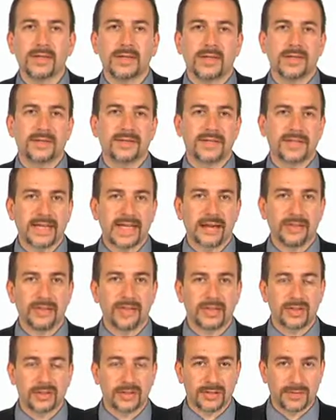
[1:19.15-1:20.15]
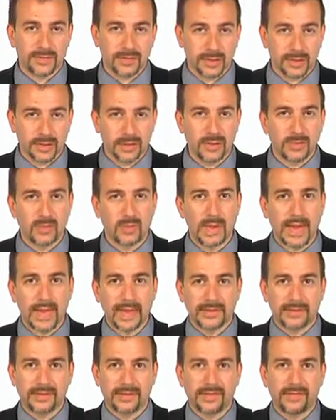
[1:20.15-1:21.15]
that it establishes for you
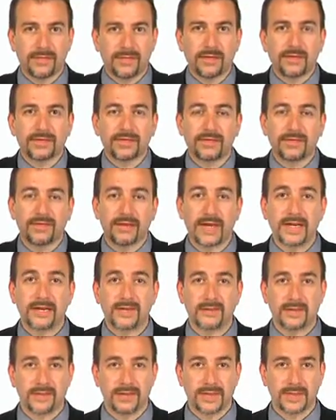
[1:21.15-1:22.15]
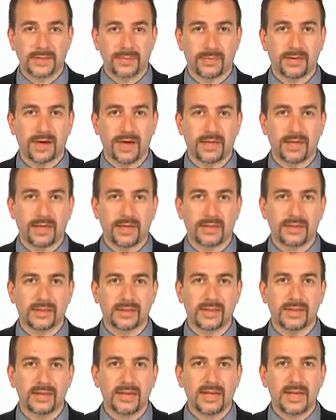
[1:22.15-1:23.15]
as the first inventor of this
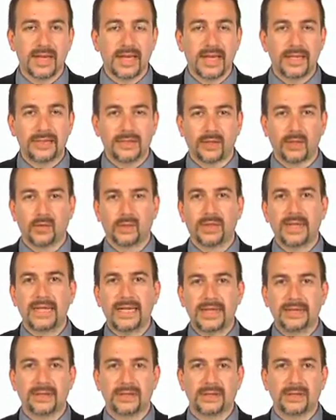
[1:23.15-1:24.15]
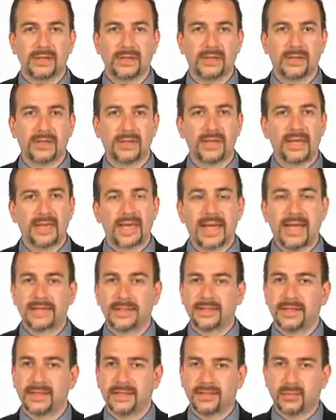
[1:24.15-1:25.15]
product is only as good
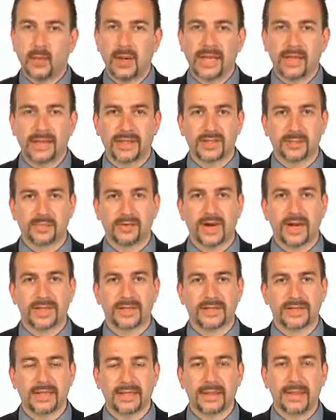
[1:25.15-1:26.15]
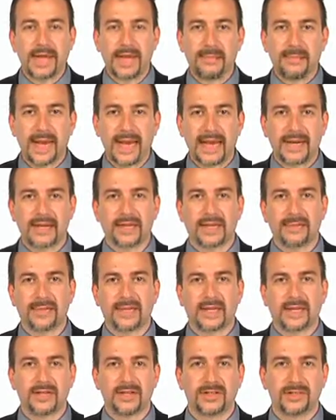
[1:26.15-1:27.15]
as it is well expressed in that patent
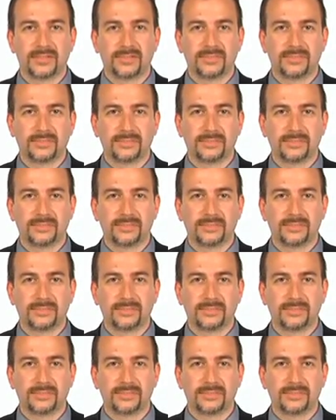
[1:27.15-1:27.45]
application.